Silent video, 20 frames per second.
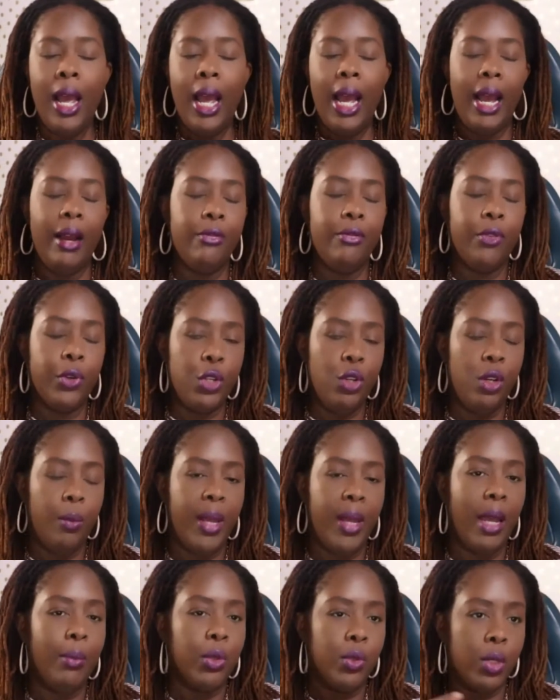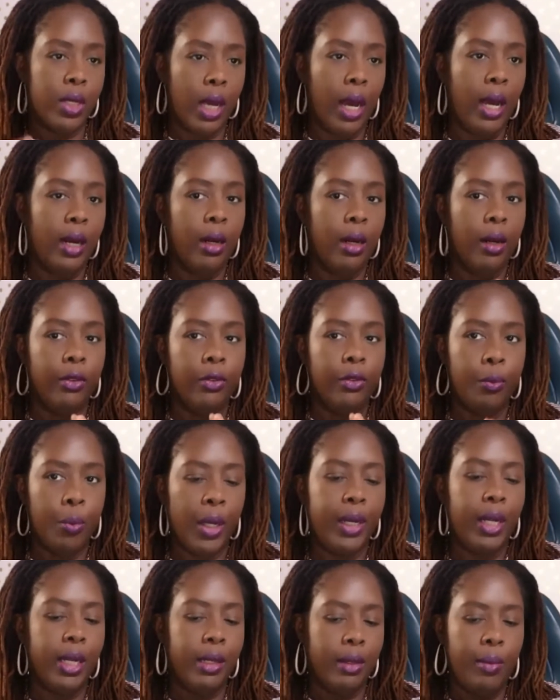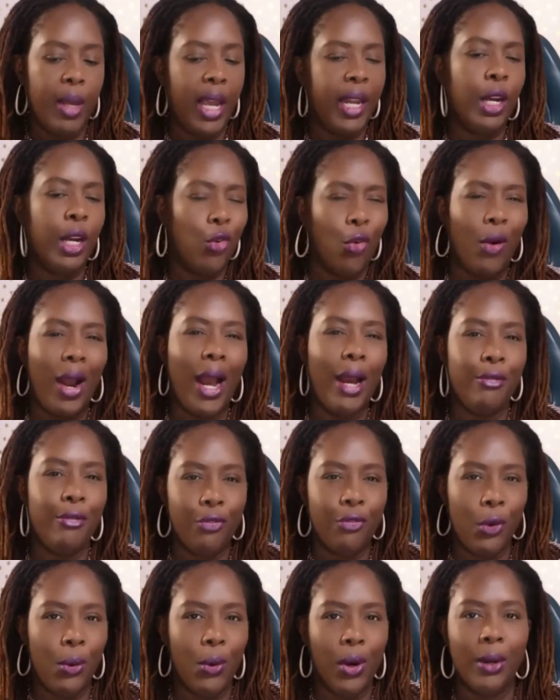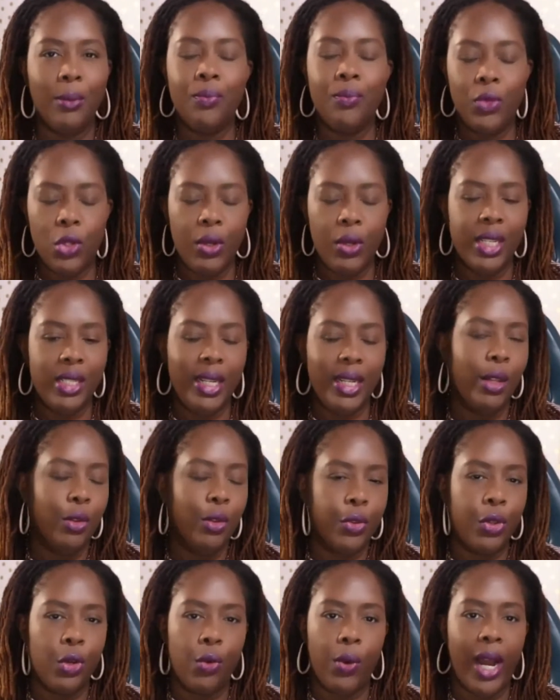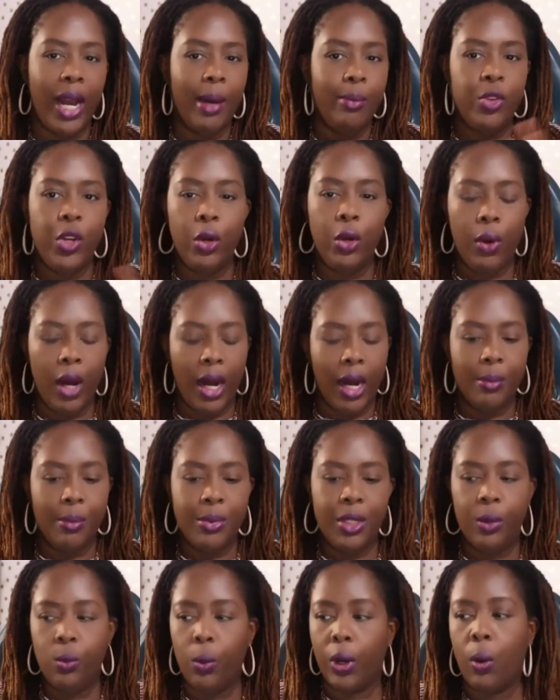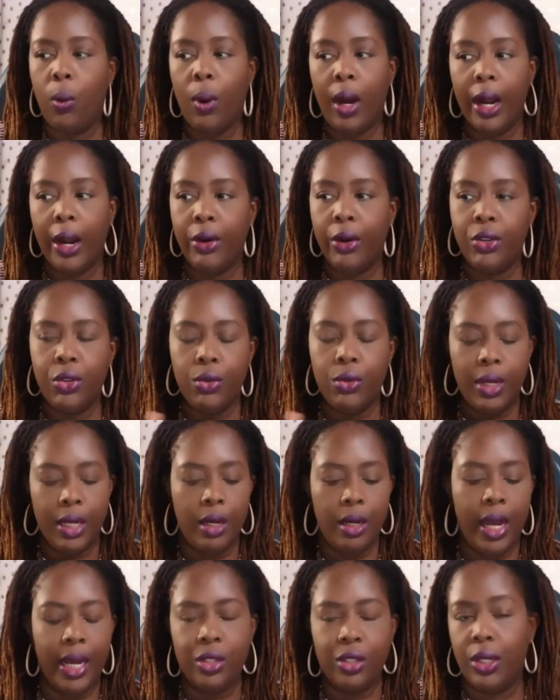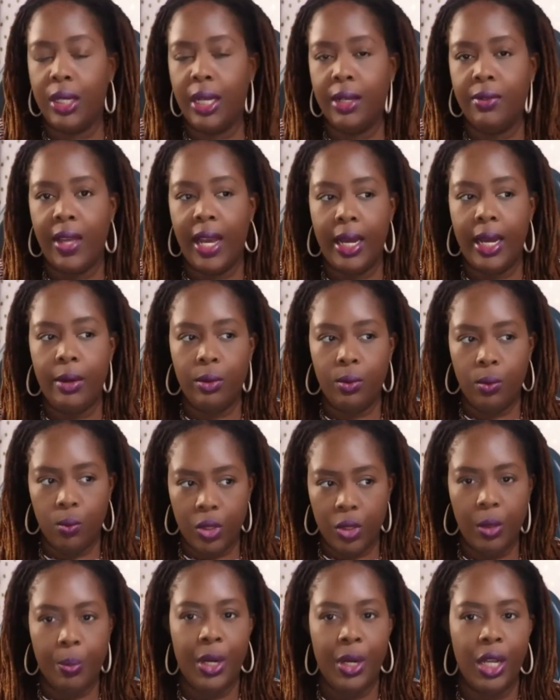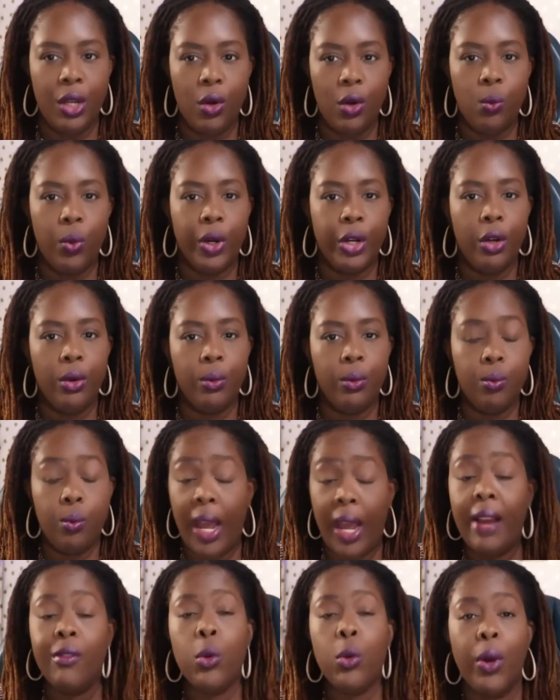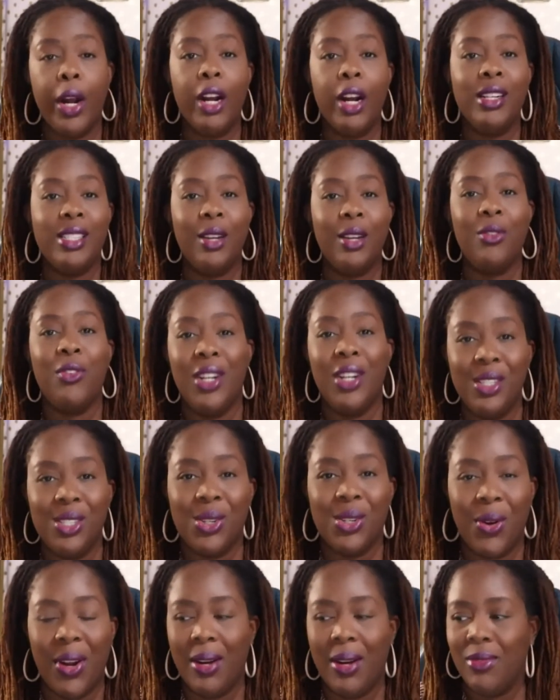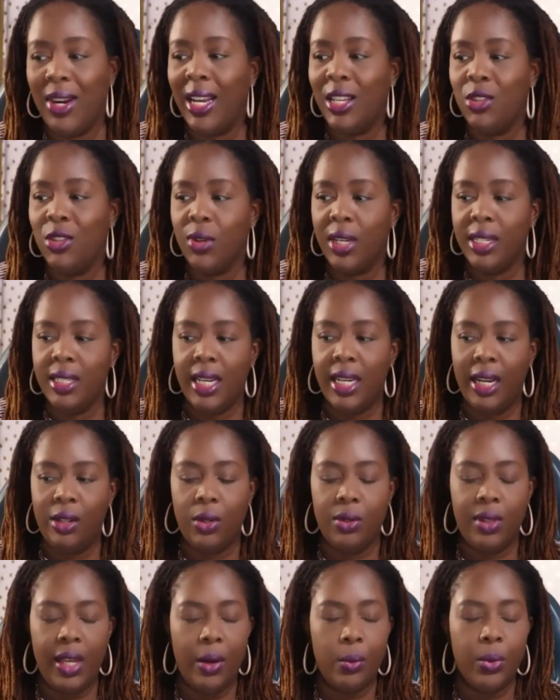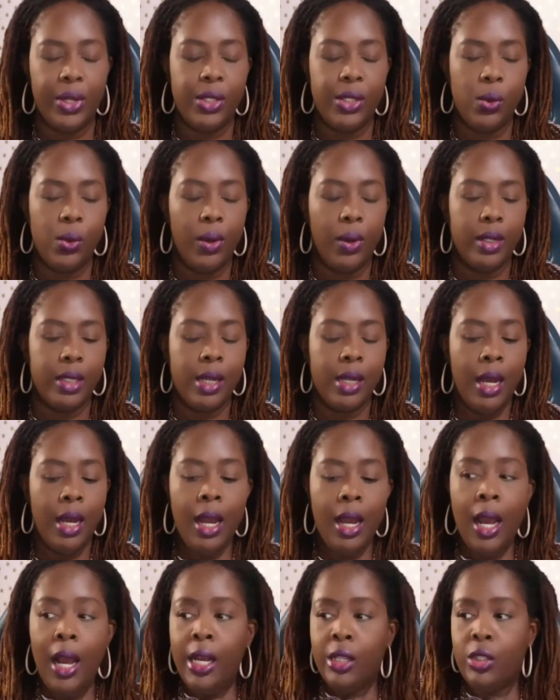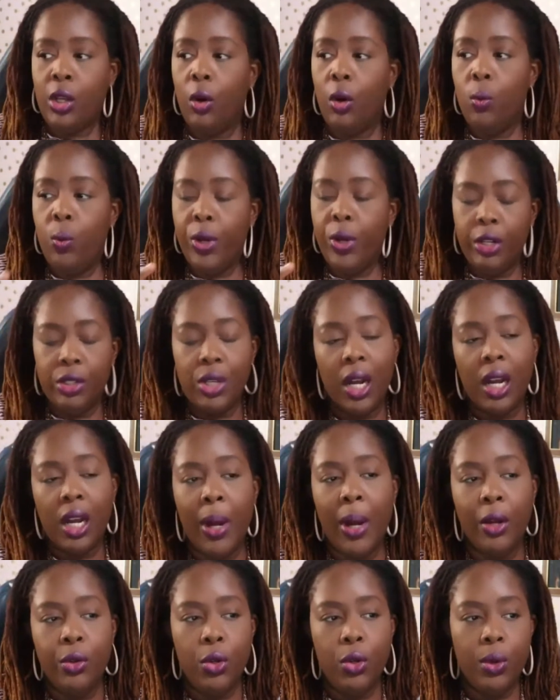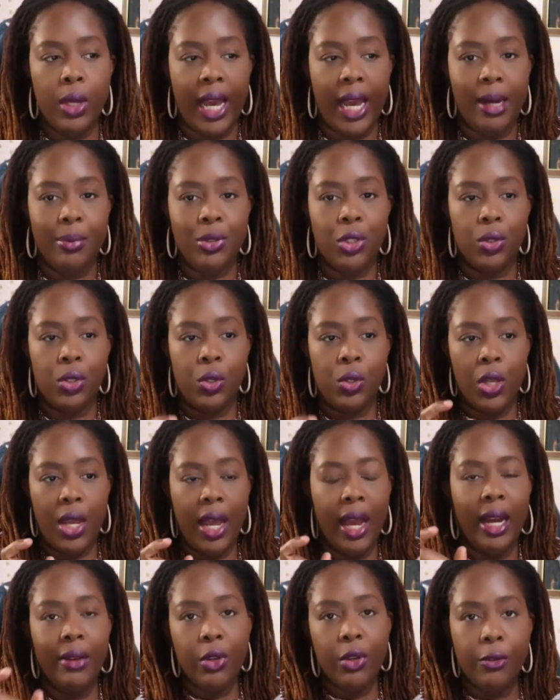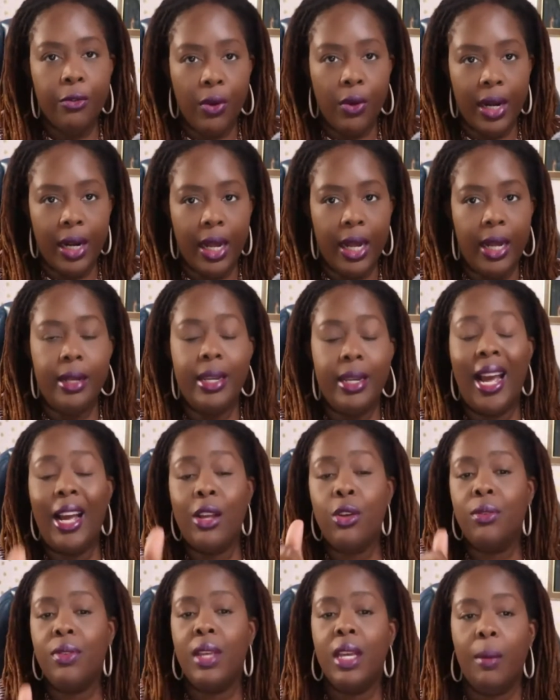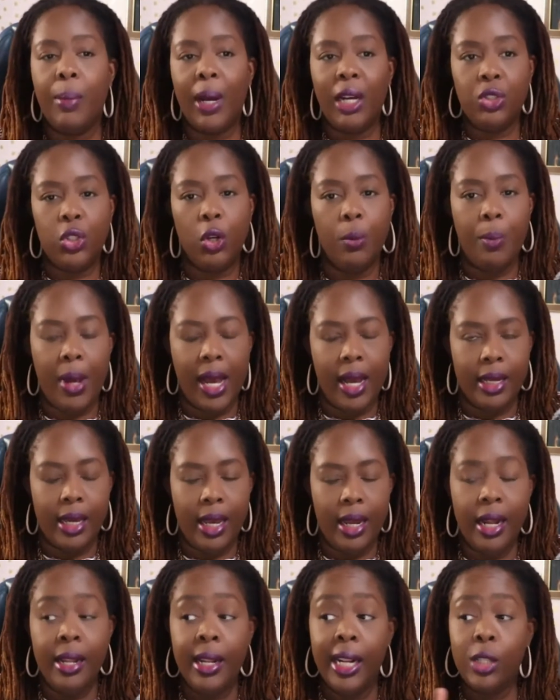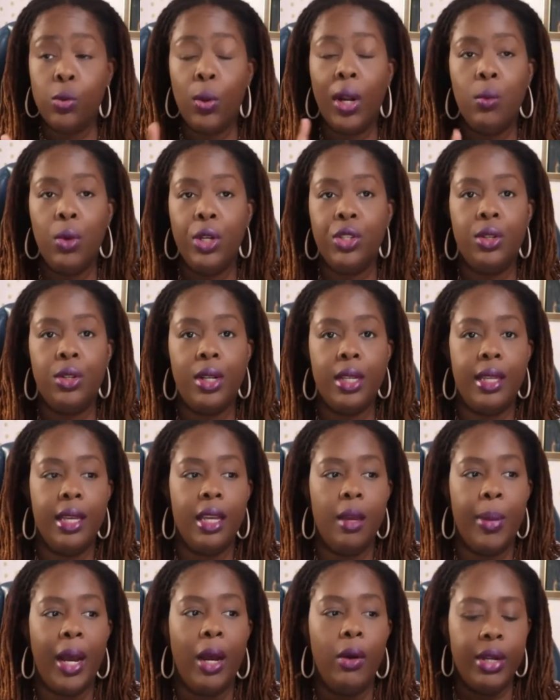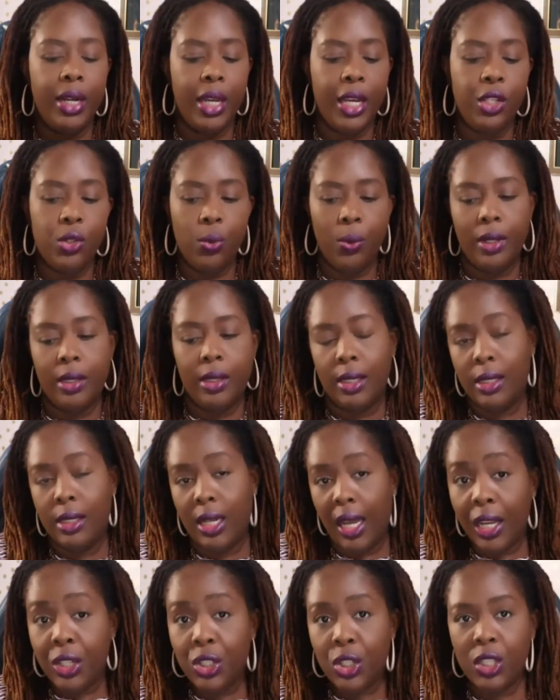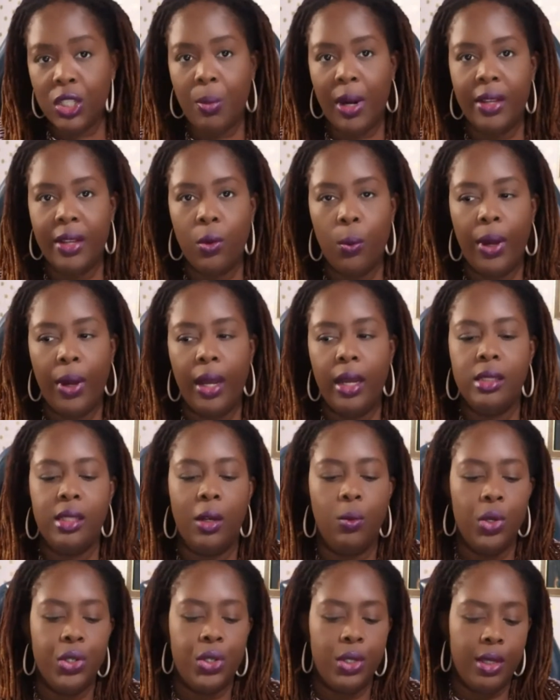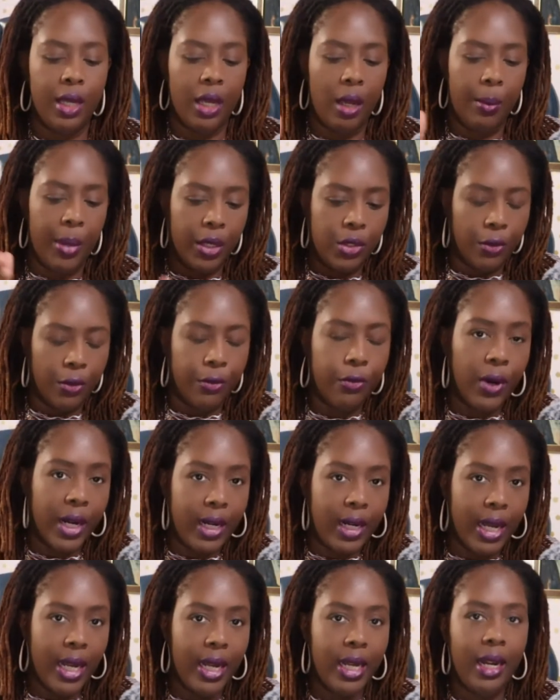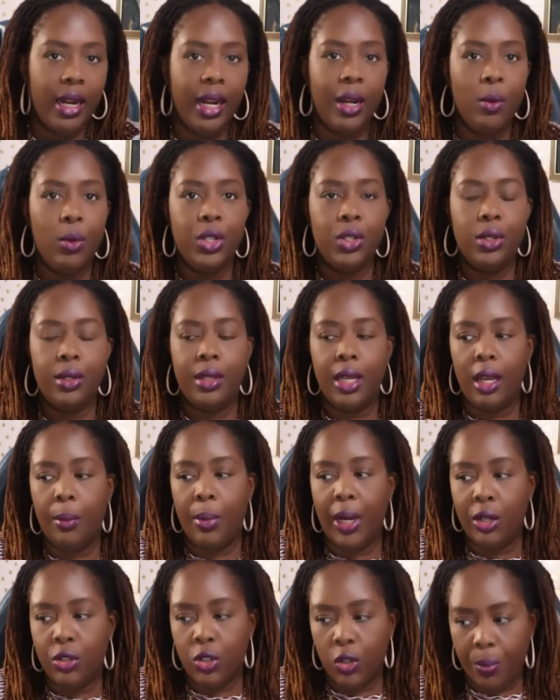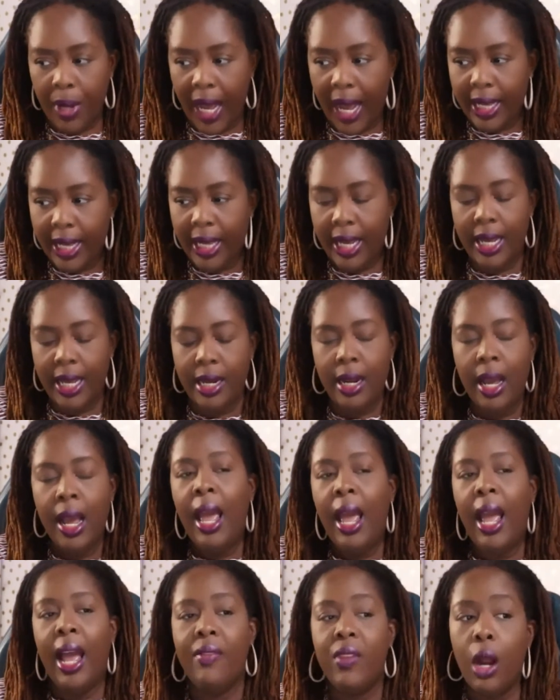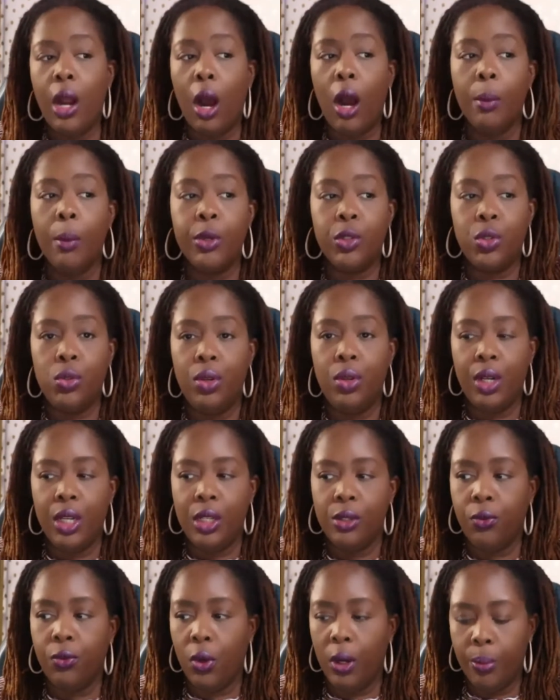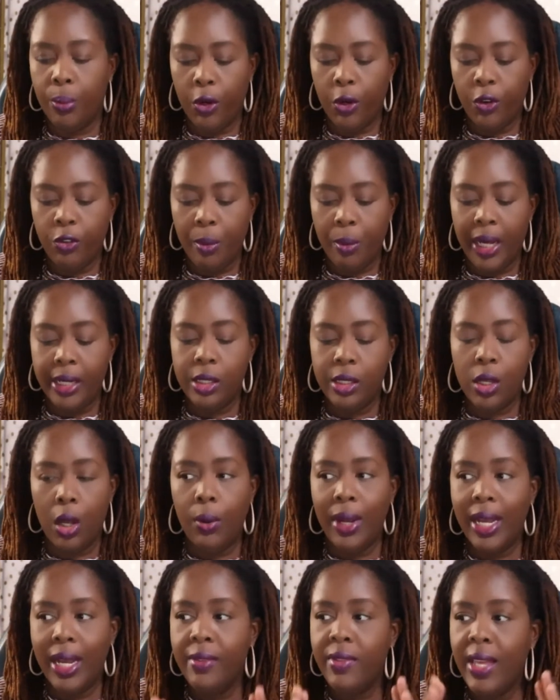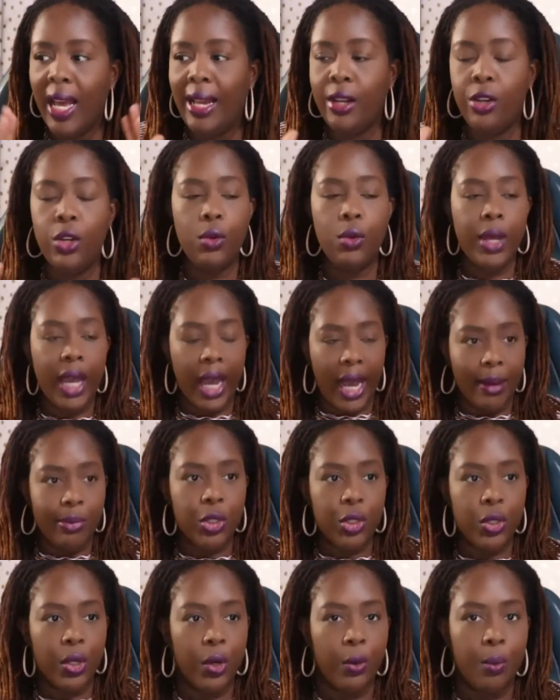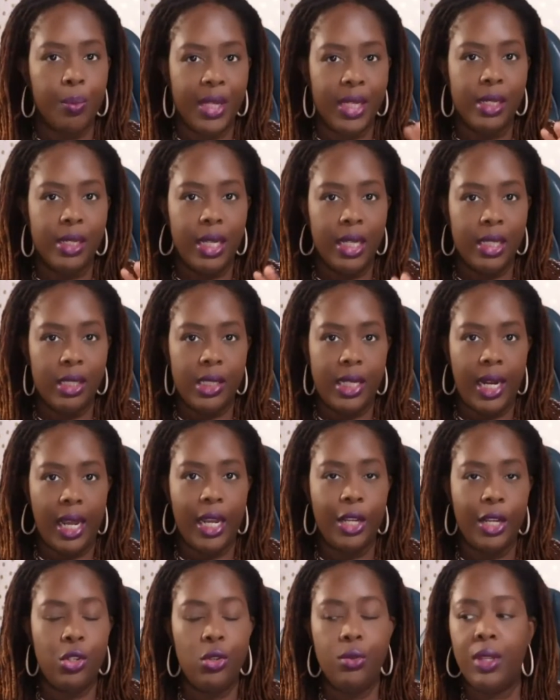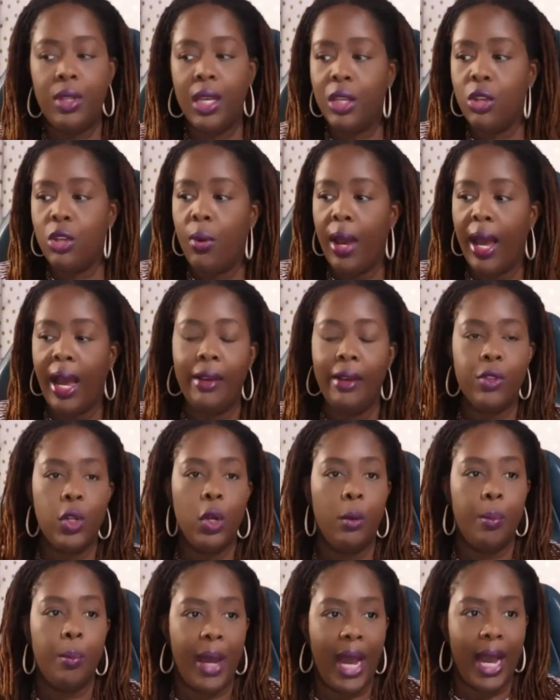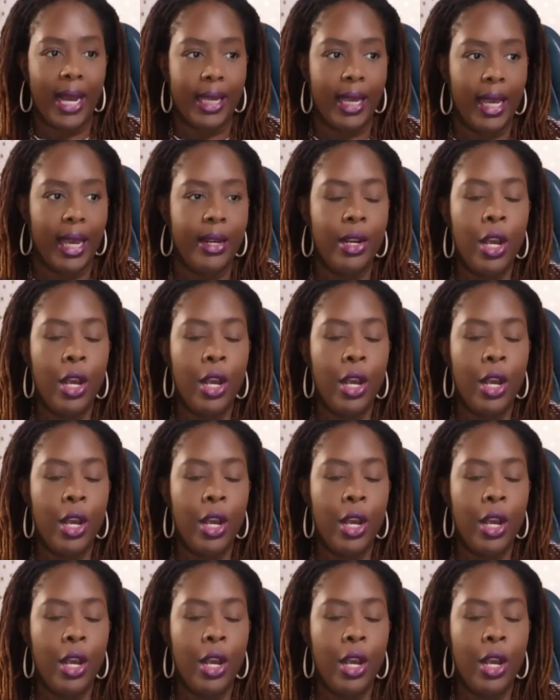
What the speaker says: and for you to be able to kind of put it in a graph form. You can download the graph, no opt-in required. You can actually get that depending on where you're everywhere except for Instagram, right? You can download that resource. So when you're talking about new capture, so you have your front end. Now you think about your back end. And that's what I want you to think about in each one of the stages, by the way, is I want you to think about your front end and I want you to think about your back end and then opportunities for improvement. So in that new capture business stage, you have your back end.